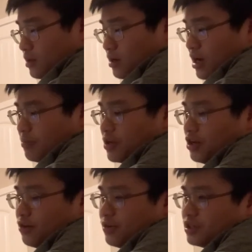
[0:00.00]
I'm
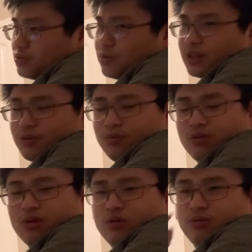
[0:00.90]
curious, when
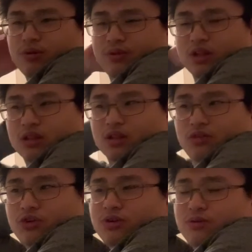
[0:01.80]

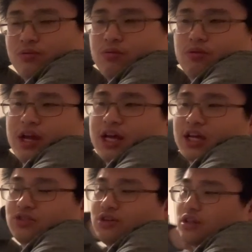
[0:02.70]
I get
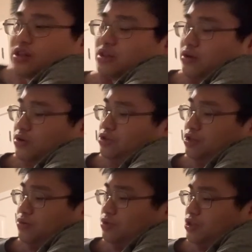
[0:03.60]
to the third
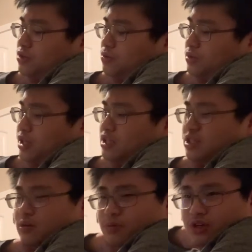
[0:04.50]
JoJo, would they
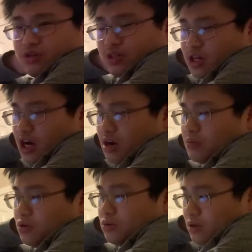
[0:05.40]
still be using
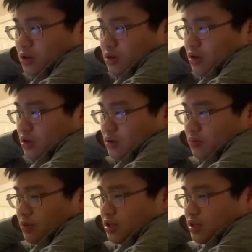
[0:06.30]
Hamon?
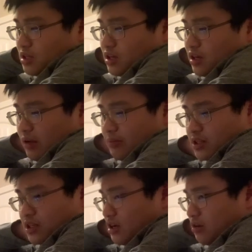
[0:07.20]
Because
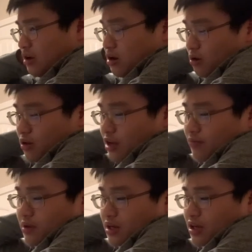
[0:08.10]
all I've
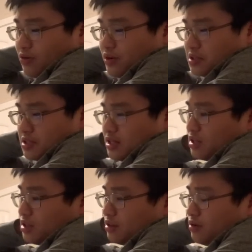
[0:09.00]
been hearing is that the
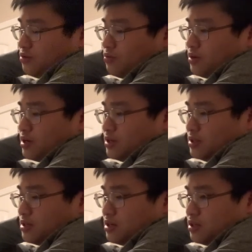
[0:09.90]
third one is
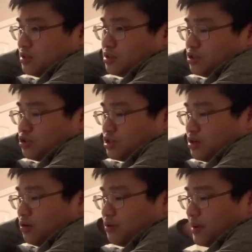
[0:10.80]
just
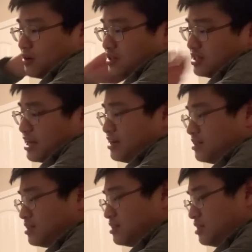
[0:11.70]
all about
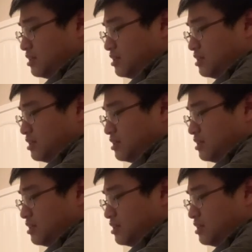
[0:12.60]
stands.